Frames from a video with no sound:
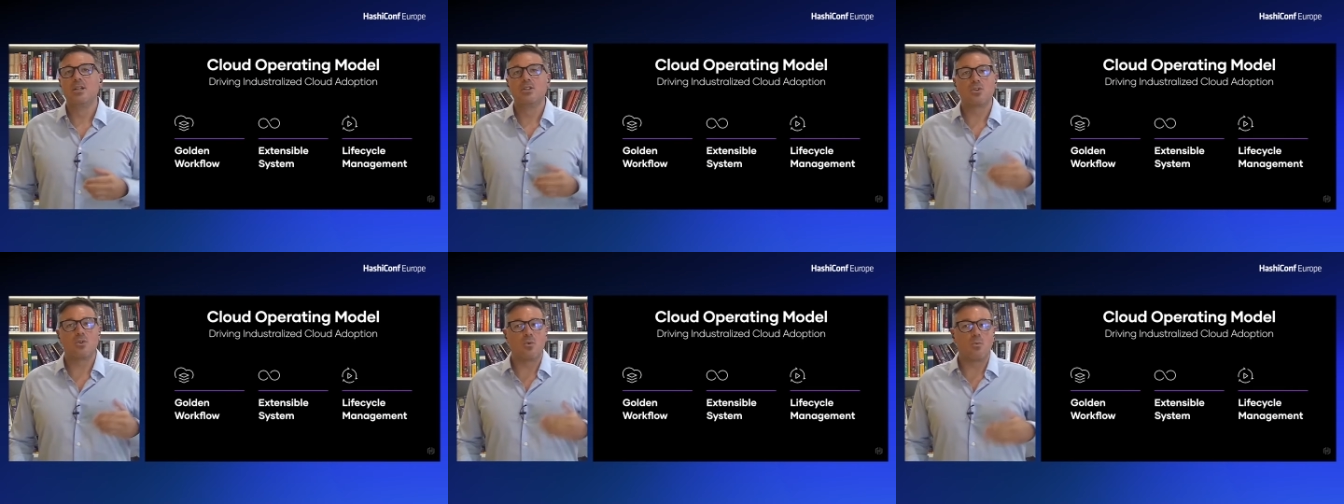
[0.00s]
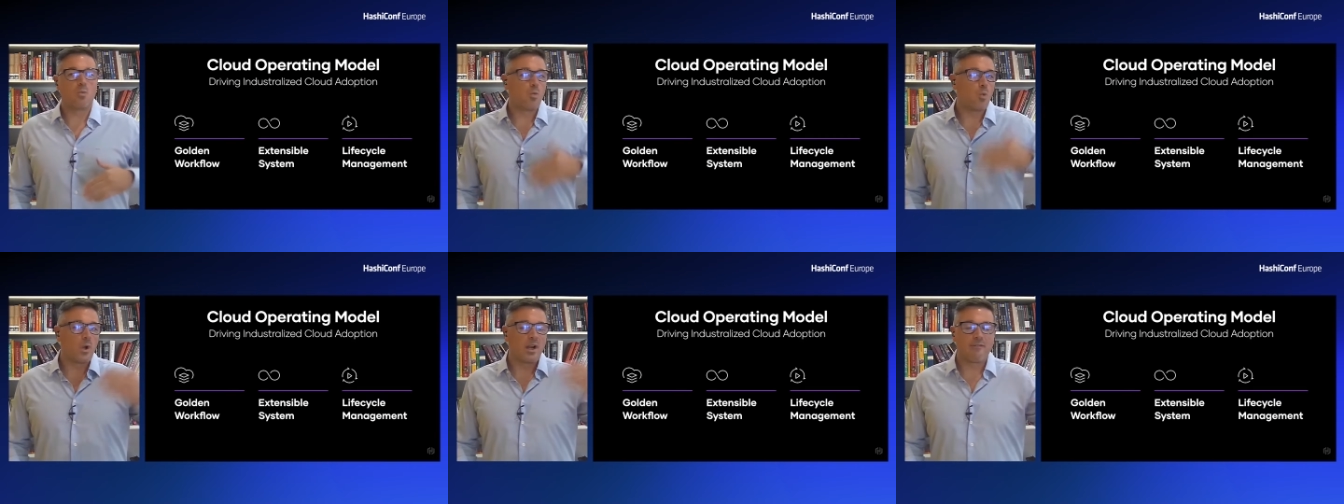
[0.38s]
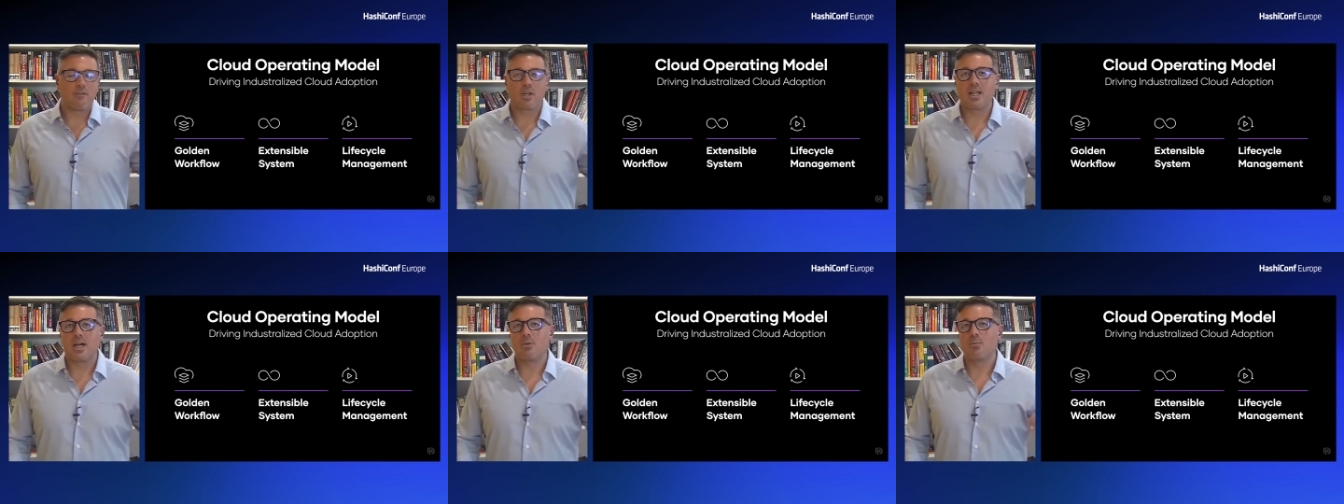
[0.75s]
So
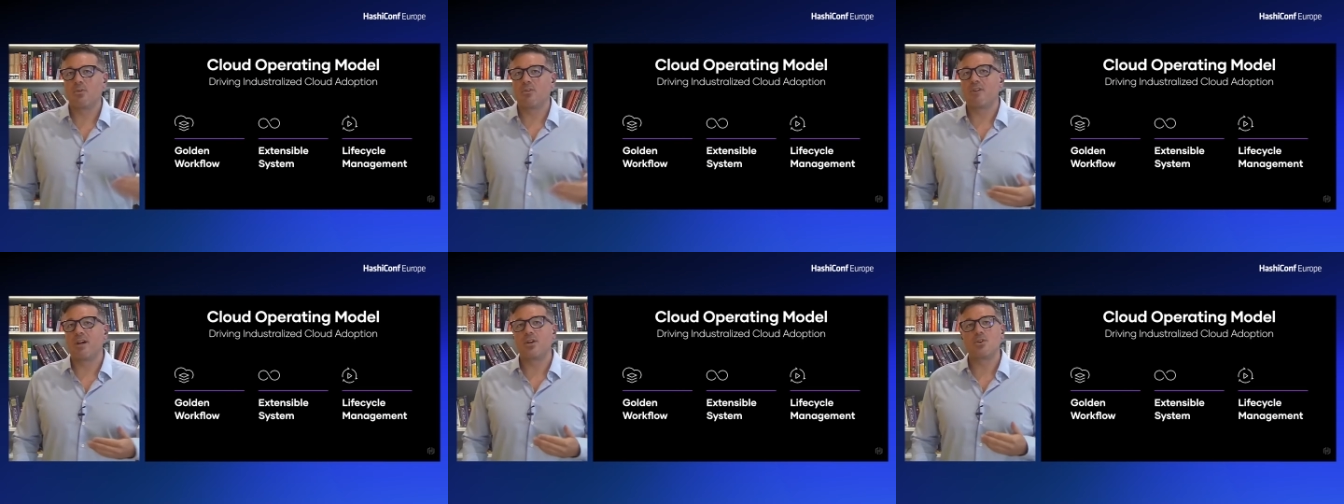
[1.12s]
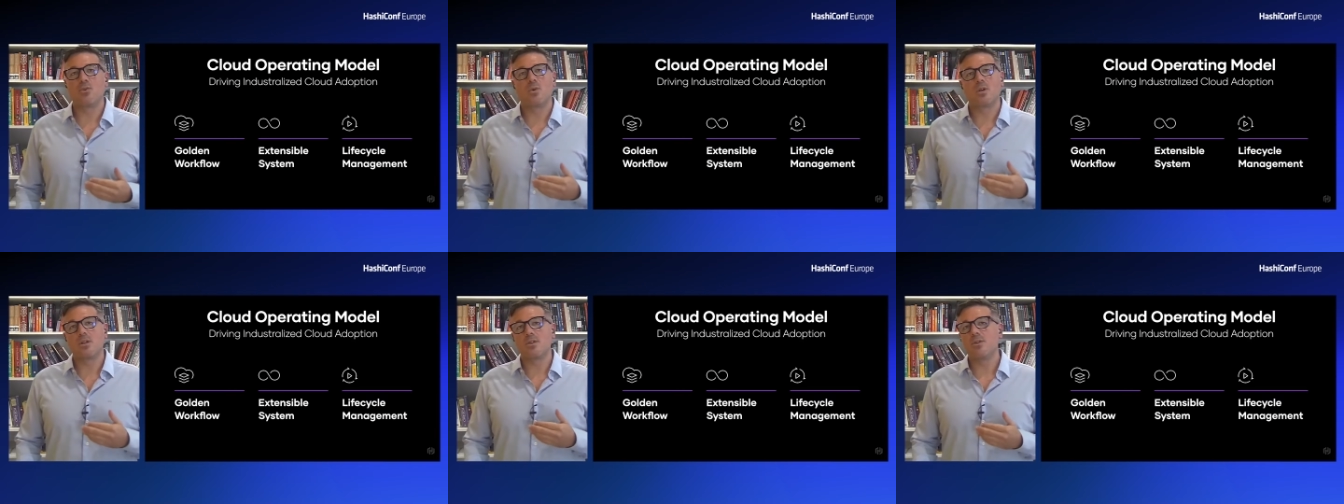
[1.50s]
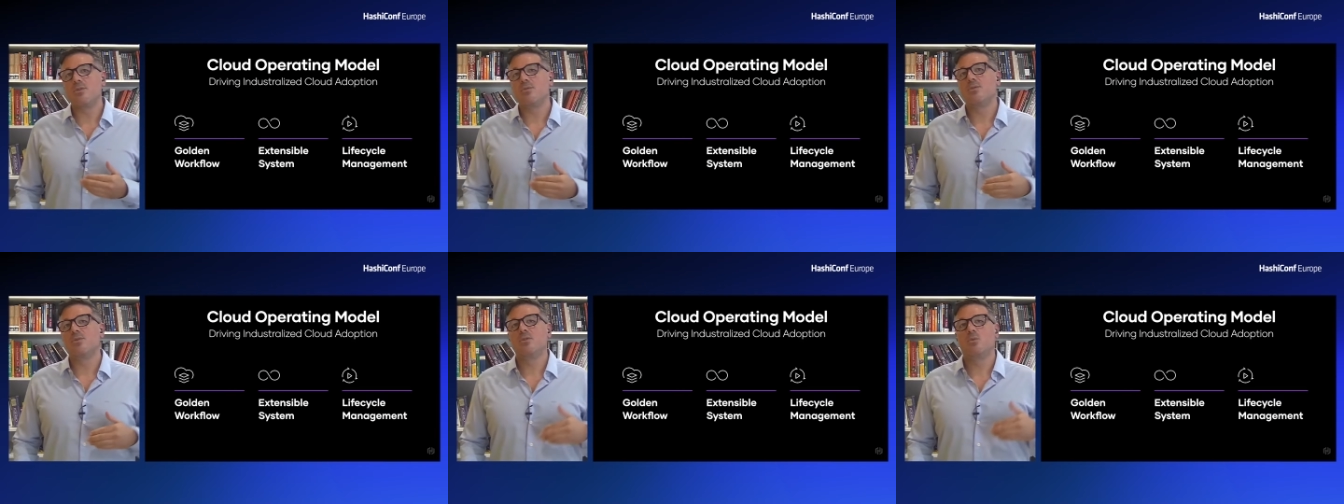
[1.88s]
whatever cloud provider you want to
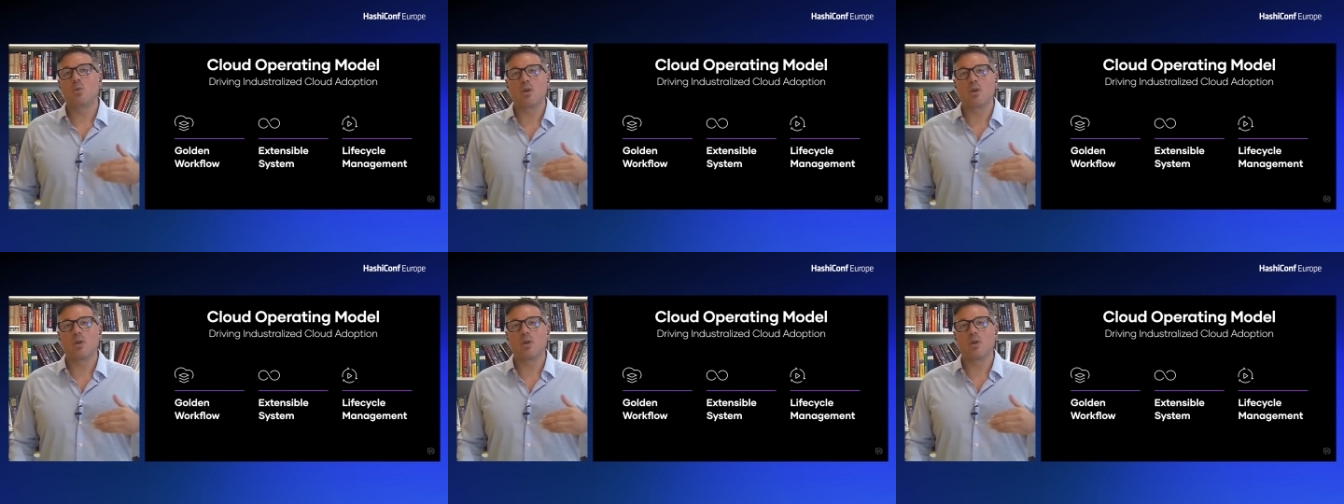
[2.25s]
use,